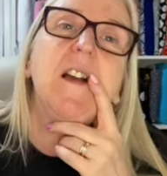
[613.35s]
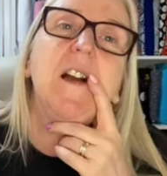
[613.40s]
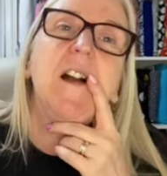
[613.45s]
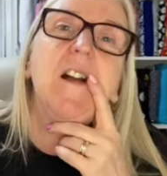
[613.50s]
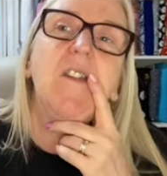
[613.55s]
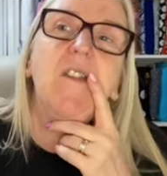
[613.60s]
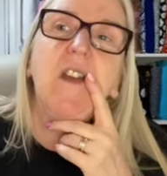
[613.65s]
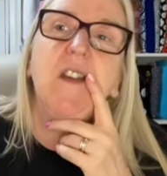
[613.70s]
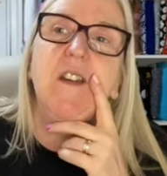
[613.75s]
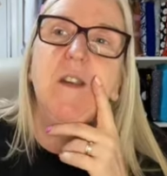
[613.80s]

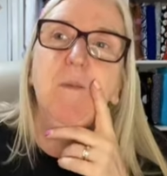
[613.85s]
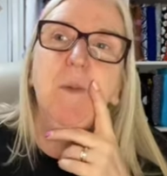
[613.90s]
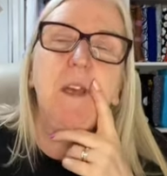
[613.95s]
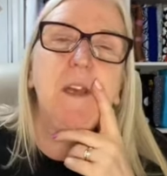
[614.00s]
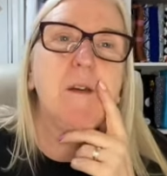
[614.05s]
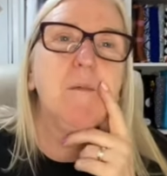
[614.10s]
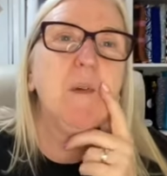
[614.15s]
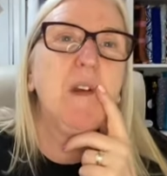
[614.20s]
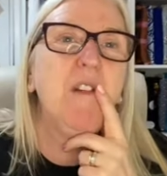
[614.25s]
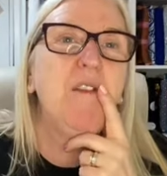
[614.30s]
And then you make
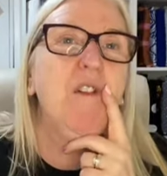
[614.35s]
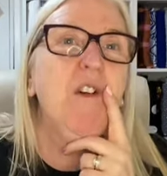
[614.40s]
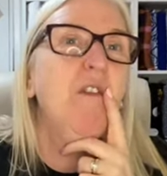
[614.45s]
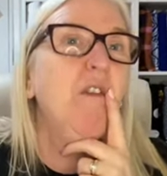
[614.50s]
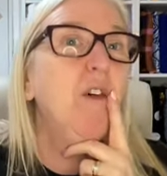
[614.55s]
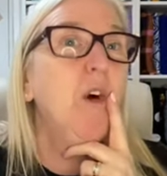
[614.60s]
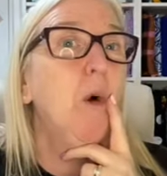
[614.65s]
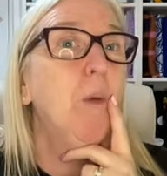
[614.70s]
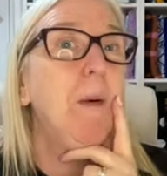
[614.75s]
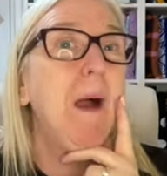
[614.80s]
a bit of a
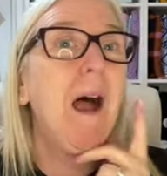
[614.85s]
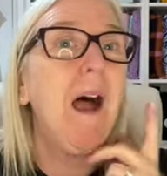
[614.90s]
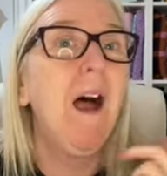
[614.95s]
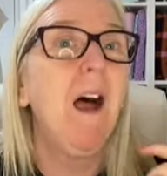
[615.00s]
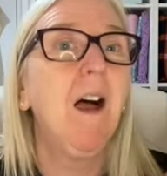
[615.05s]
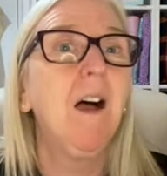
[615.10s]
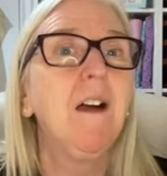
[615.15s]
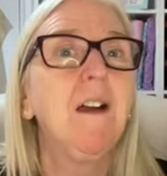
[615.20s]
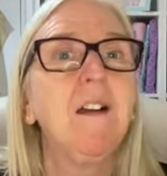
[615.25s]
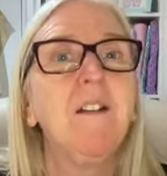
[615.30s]
faux
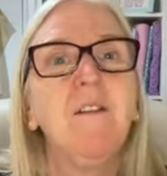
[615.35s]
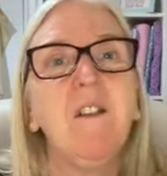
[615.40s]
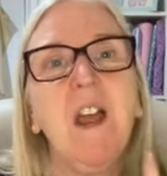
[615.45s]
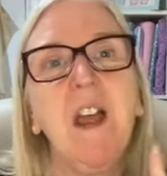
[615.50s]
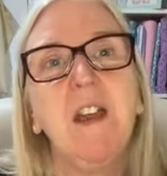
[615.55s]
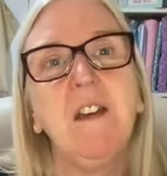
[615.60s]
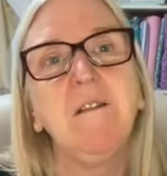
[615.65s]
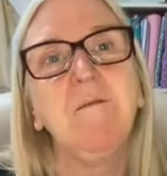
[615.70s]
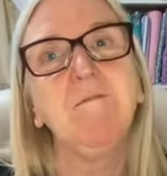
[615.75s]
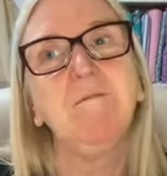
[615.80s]
pas and
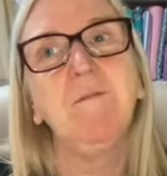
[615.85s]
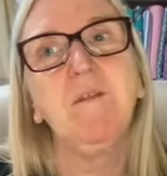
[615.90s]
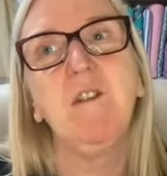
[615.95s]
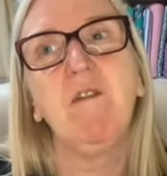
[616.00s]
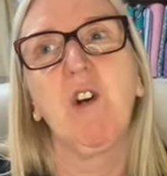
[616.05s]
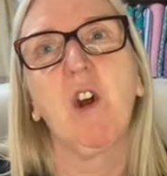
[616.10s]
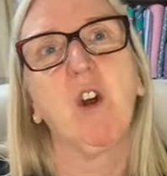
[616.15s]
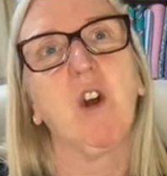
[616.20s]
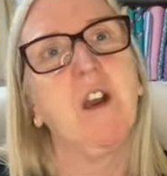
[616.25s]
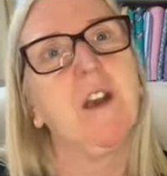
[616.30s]
then you've
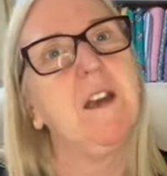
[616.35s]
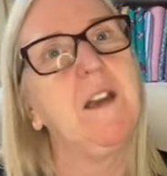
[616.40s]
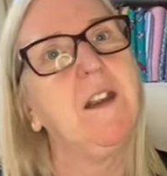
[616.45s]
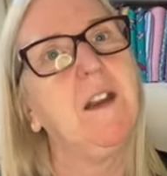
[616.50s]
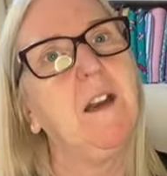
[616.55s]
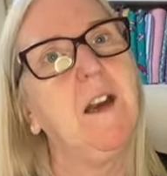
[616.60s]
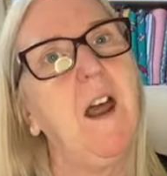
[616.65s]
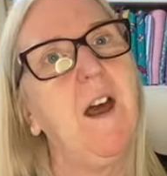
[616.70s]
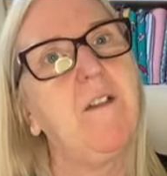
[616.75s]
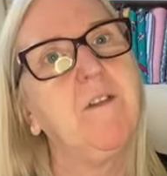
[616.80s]
not got
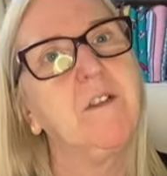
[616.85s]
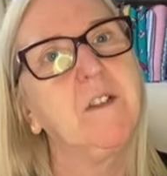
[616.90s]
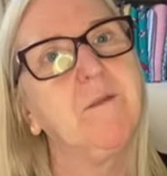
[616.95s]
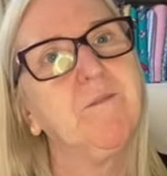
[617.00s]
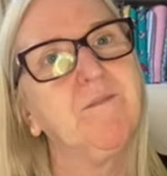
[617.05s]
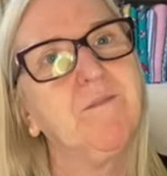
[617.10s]
anything left.